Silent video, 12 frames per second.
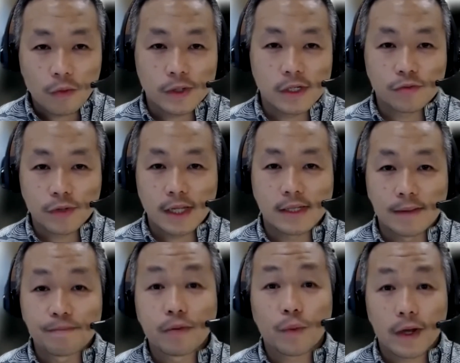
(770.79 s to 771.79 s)
which is a really
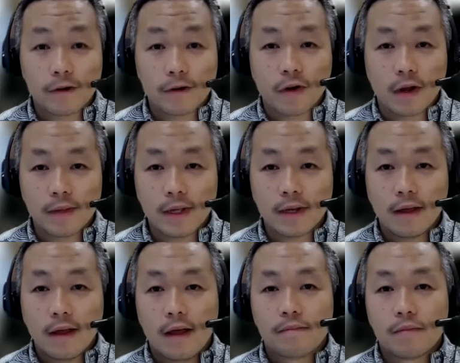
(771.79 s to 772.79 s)
simple way to frame it,
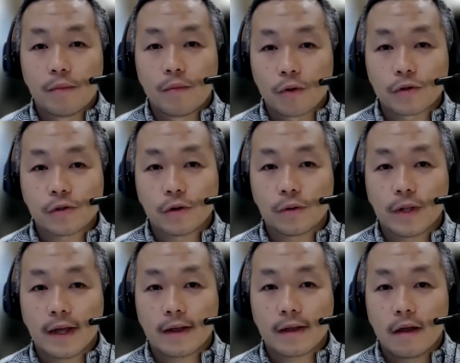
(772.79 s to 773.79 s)
but more so like,